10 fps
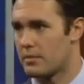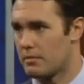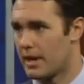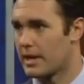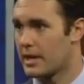
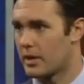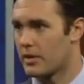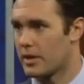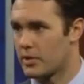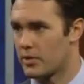
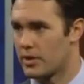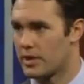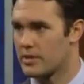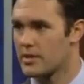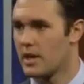Medicare
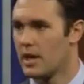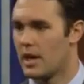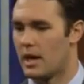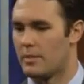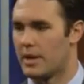increase
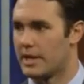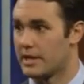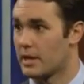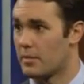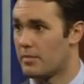on
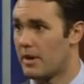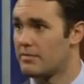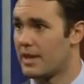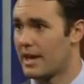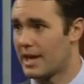income
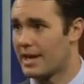above that,